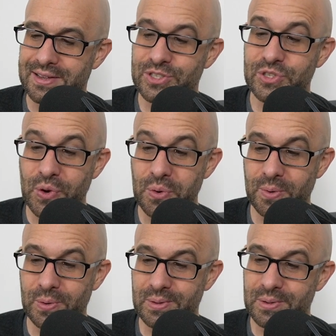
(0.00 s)

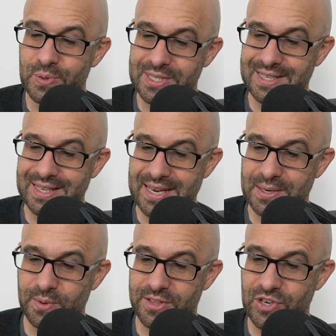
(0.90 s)
Snowball was in
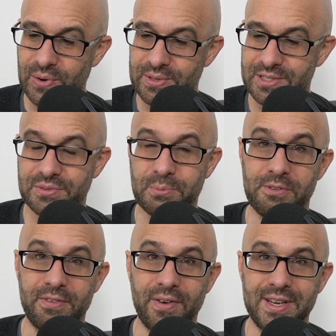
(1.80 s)
league with Jones from the
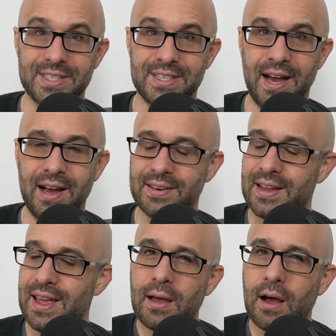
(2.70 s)
very start.
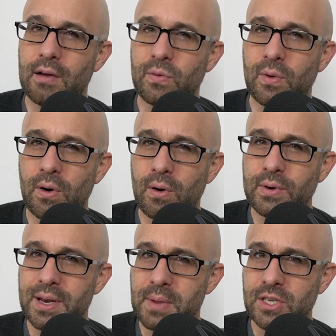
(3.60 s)
I've
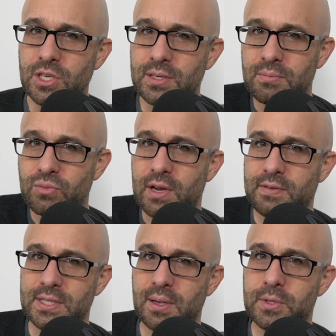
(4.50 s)
already mentioned in
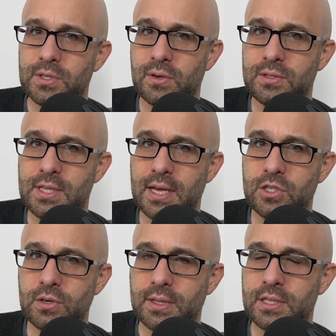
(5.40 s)
previous episodes that
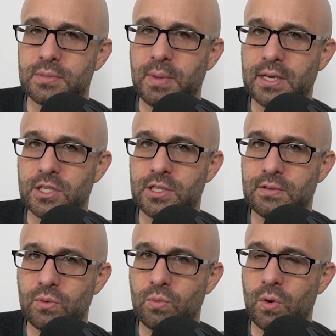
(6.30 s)
during the Spanish
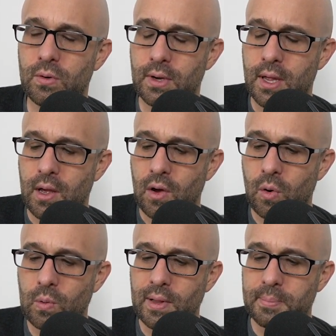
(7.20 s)
Civil War,
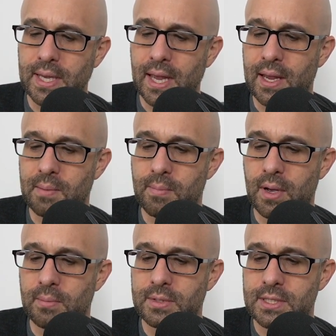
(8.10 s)
Orwell became
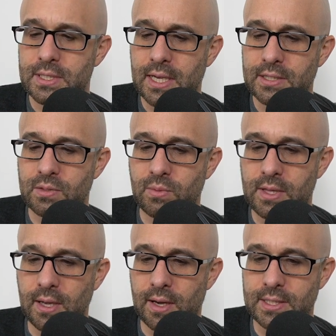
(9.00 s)
obsessed with
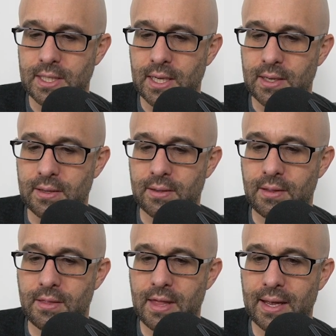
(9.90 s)
the idea
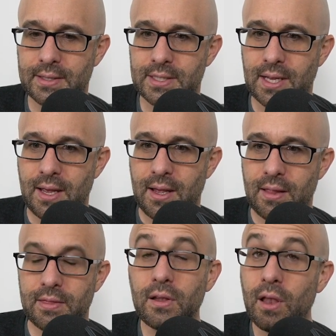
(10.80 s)
that
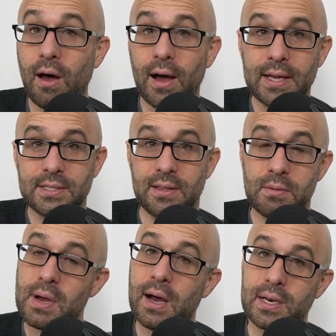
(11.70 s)
the lies and the
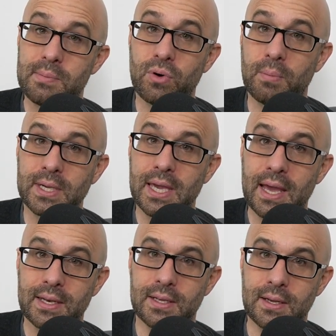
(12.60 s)
party
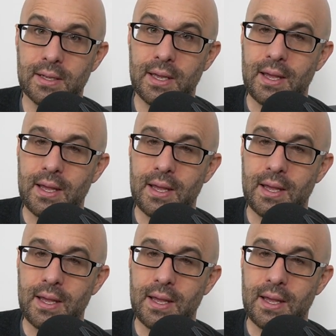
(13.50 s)
propaganda